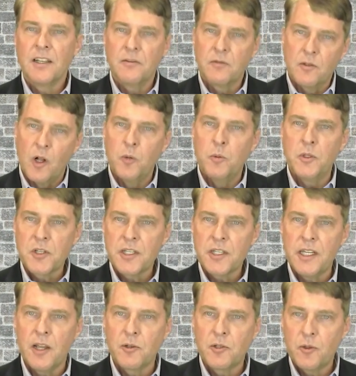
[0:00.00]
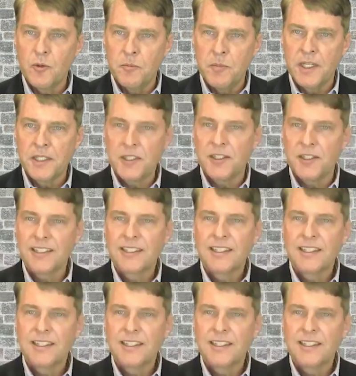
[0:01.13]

of global CO2 emissions,